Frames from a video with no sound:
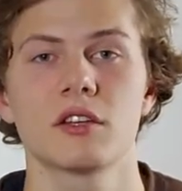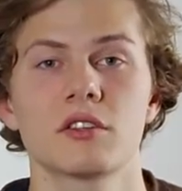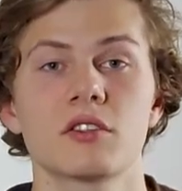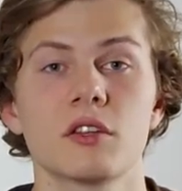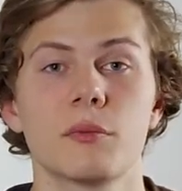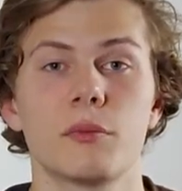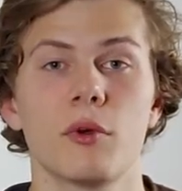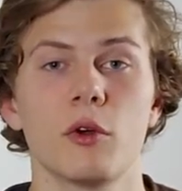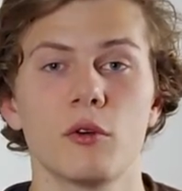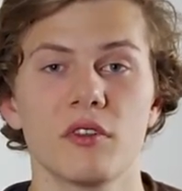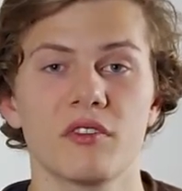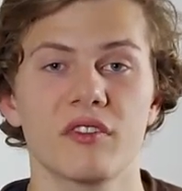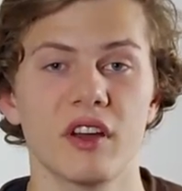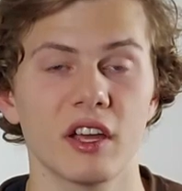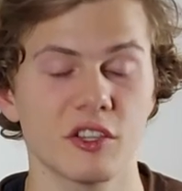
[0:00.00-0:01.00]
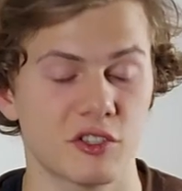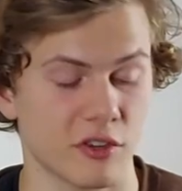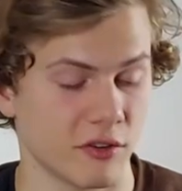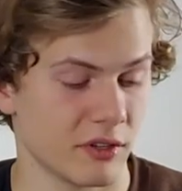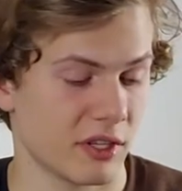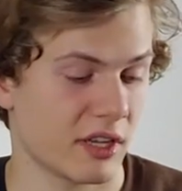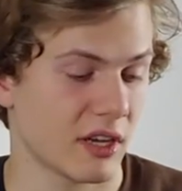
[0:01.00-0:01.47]
So the building phase
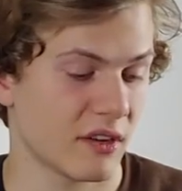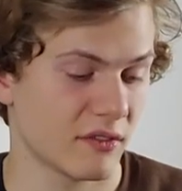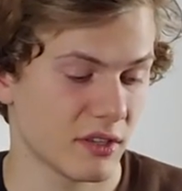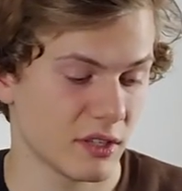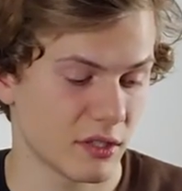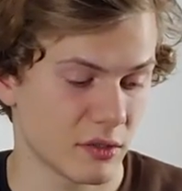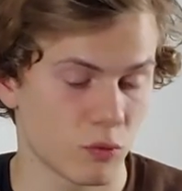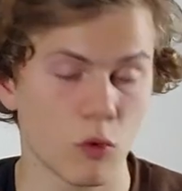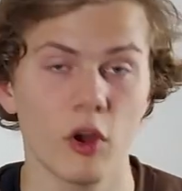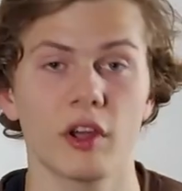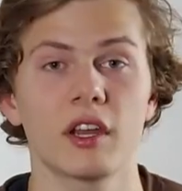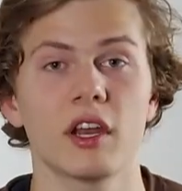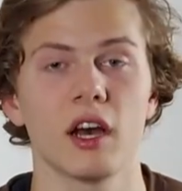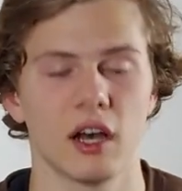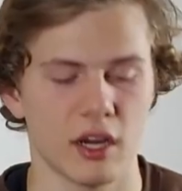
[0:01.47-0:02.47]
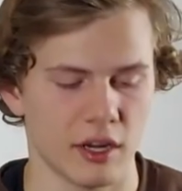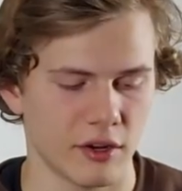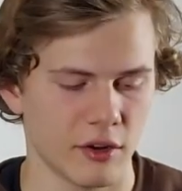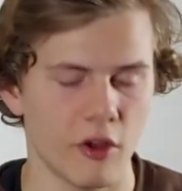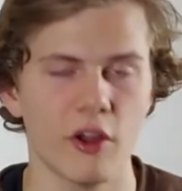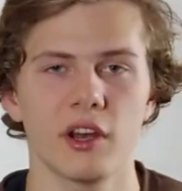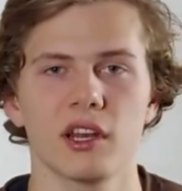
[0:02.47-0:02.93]
generally covers working
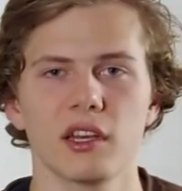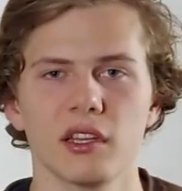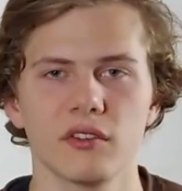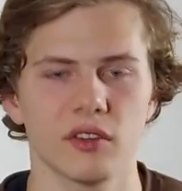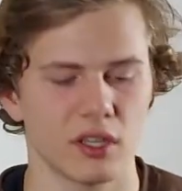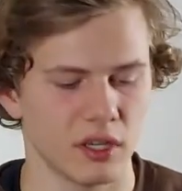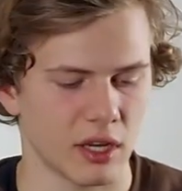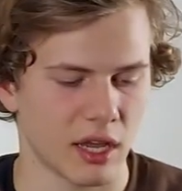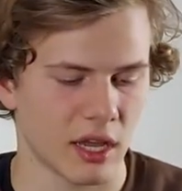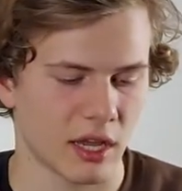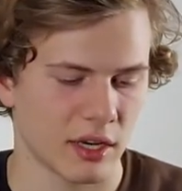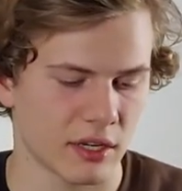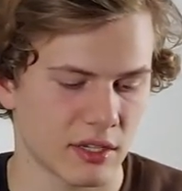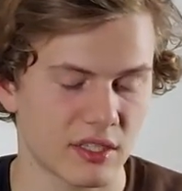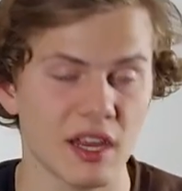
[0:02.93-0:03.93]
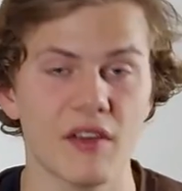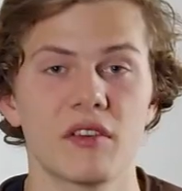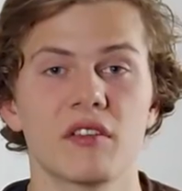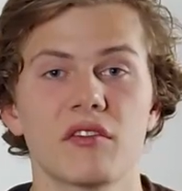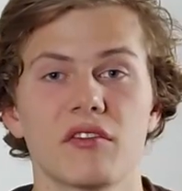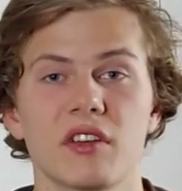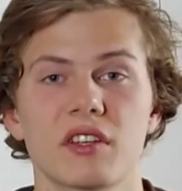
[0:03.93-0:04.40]
hard, earning a living, and saving
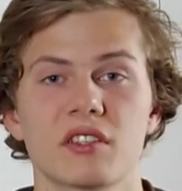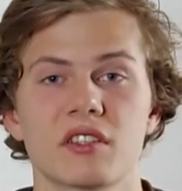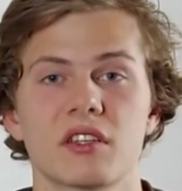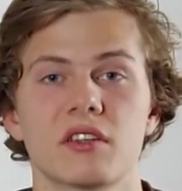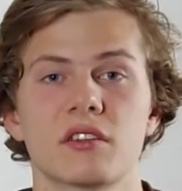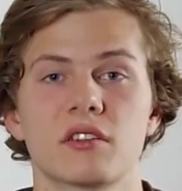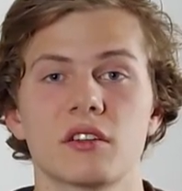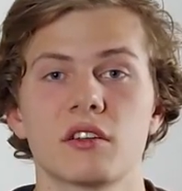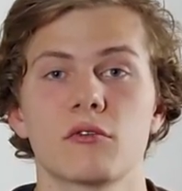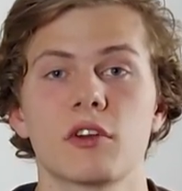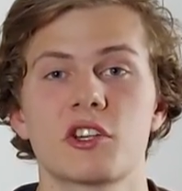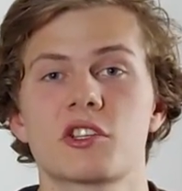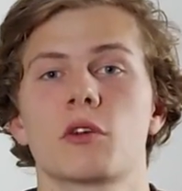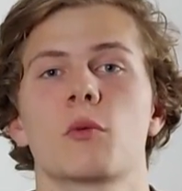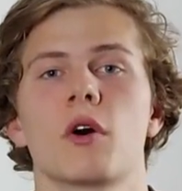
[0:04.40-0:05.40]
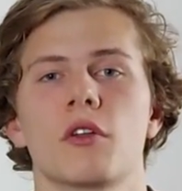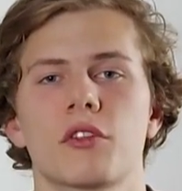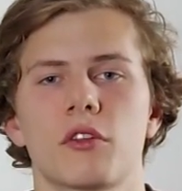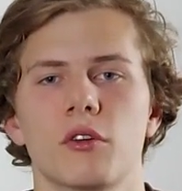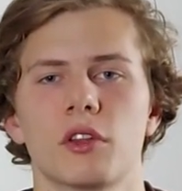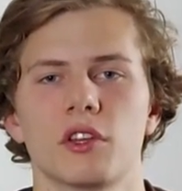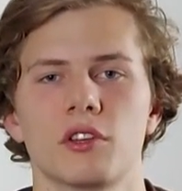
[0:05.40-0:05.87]
and investing to reach that wealth
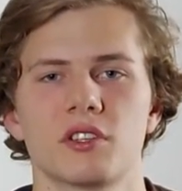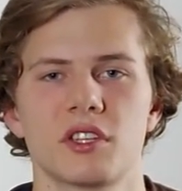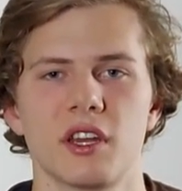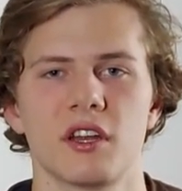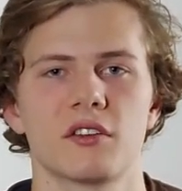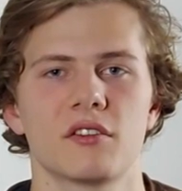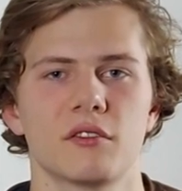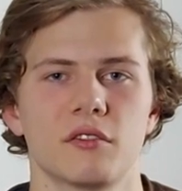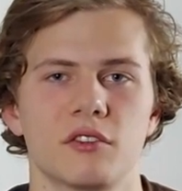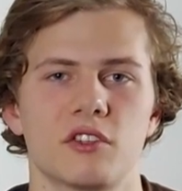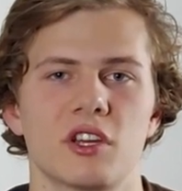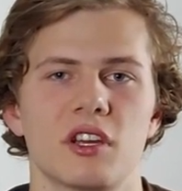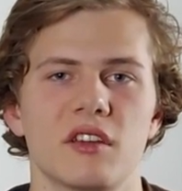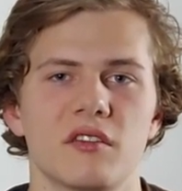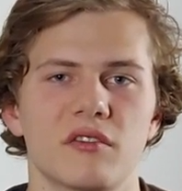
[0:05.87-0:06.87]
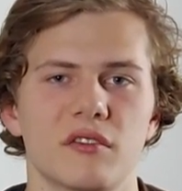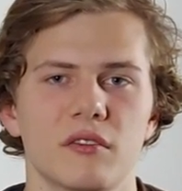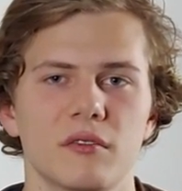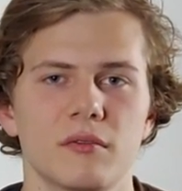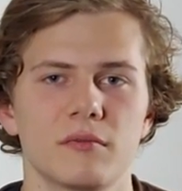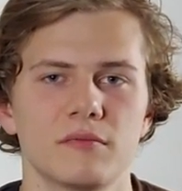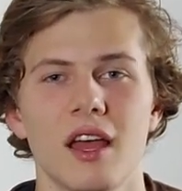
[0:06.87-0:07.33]
goal that you set out to achieve.
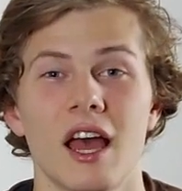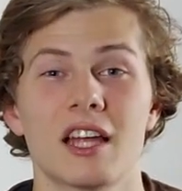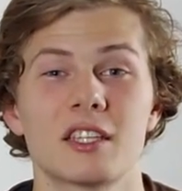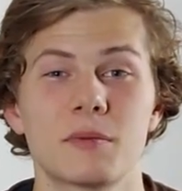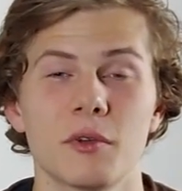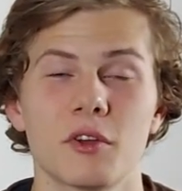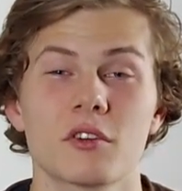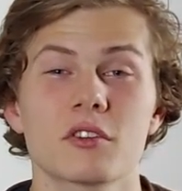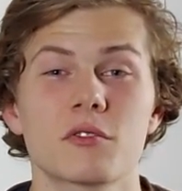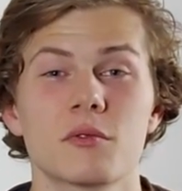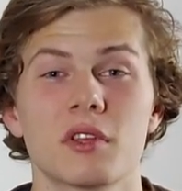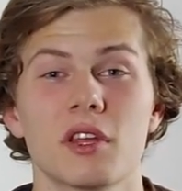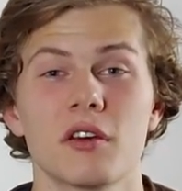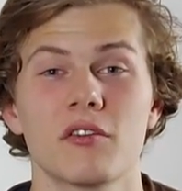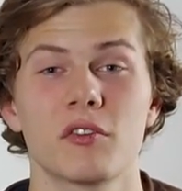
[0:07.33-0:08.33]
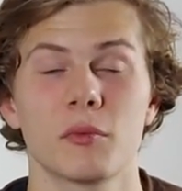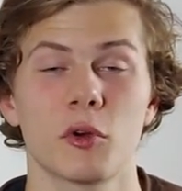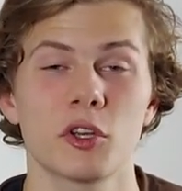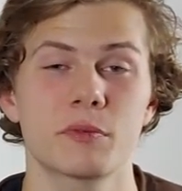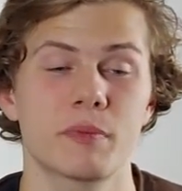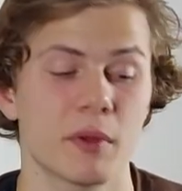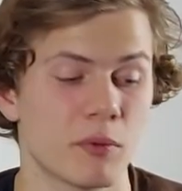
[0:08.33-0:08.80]
And to be honest with you, for
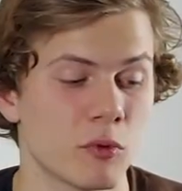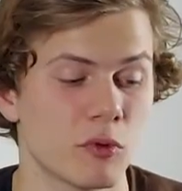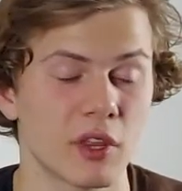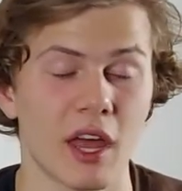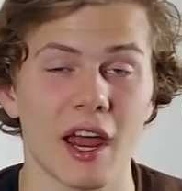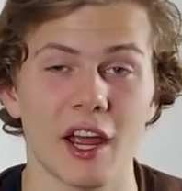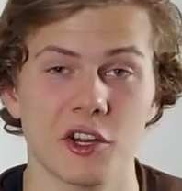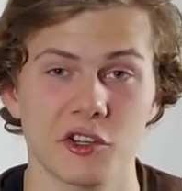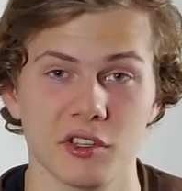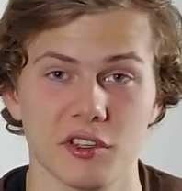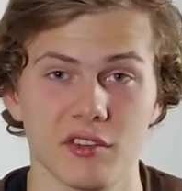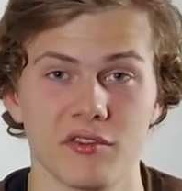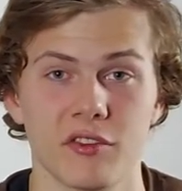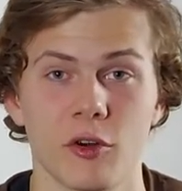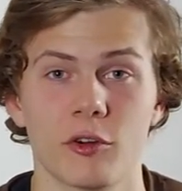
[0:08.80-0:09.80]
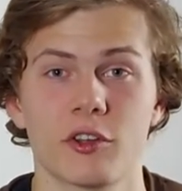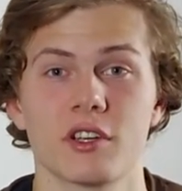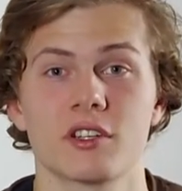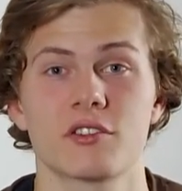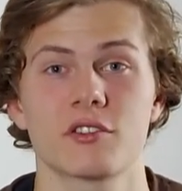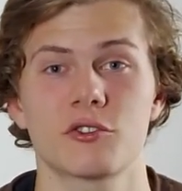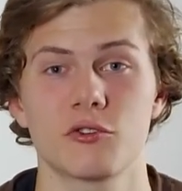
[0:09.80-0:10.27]
most people that actually
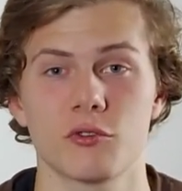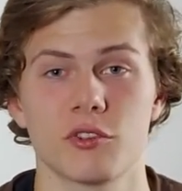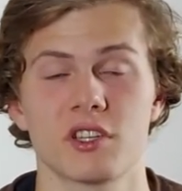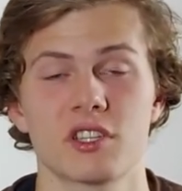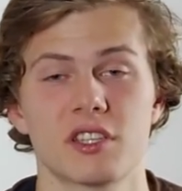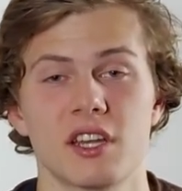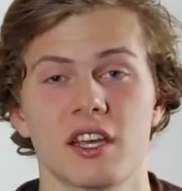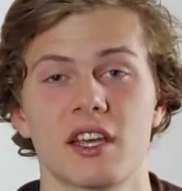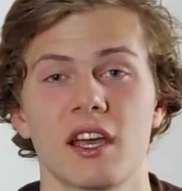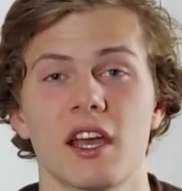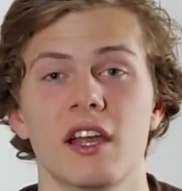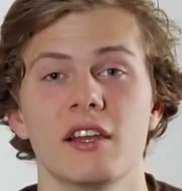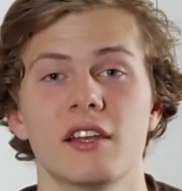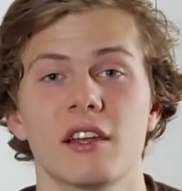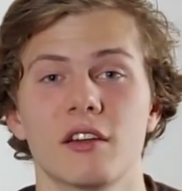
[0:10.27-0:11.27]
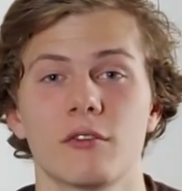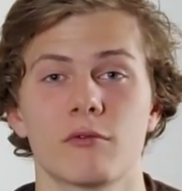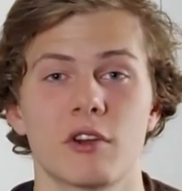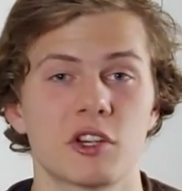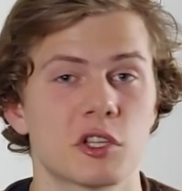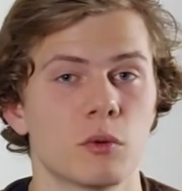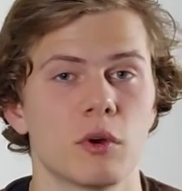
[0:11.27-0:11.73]
focus during this decade can
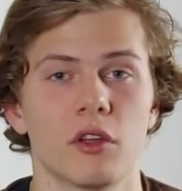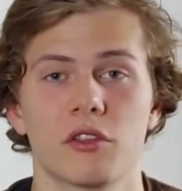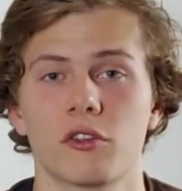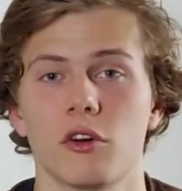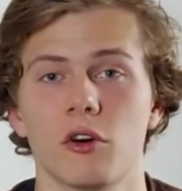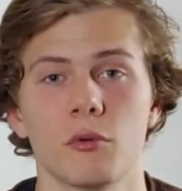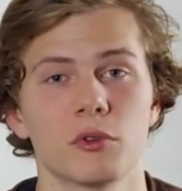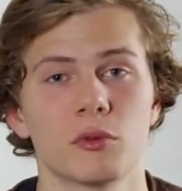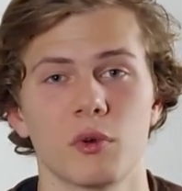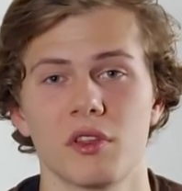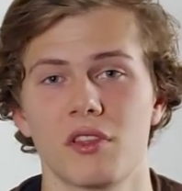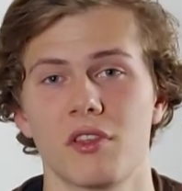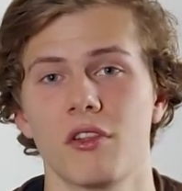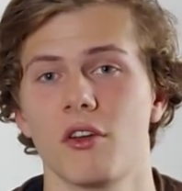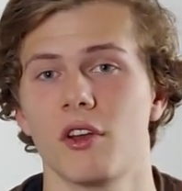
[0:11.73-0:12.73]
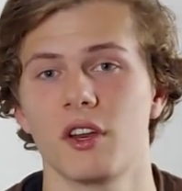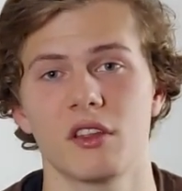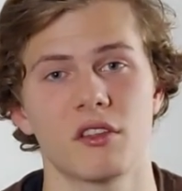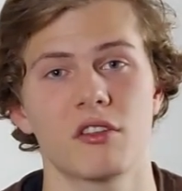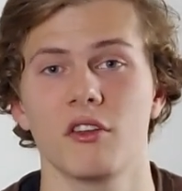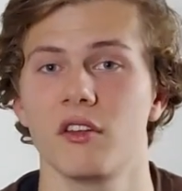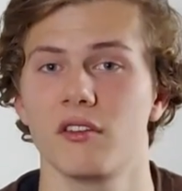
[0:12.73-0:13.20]
reach a wealth goal between 30
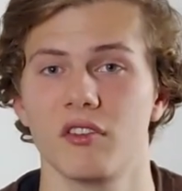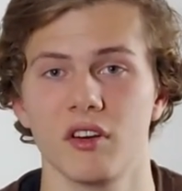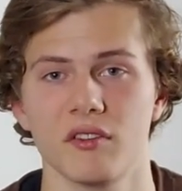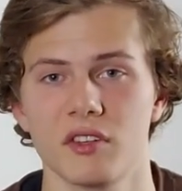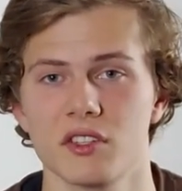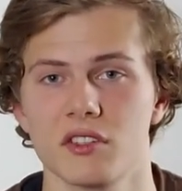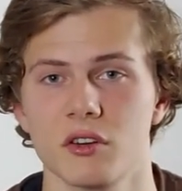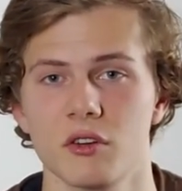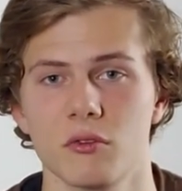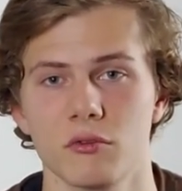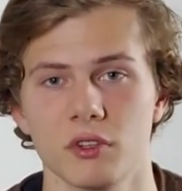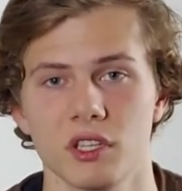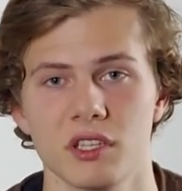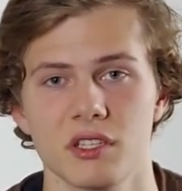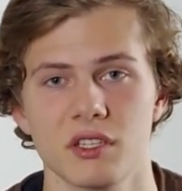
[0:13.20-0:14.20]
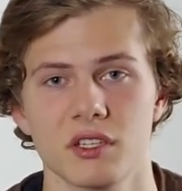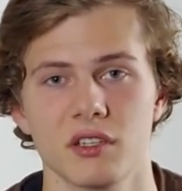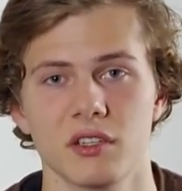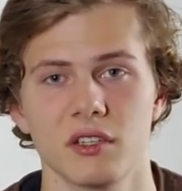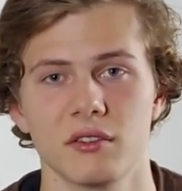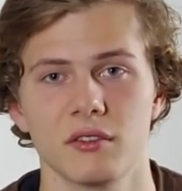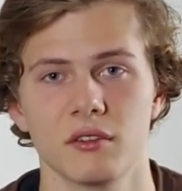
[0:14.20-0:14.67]
and 35 years old
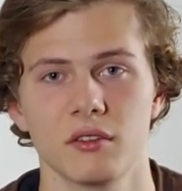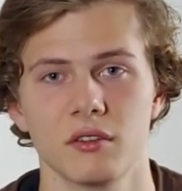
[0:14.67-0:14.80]
realistically.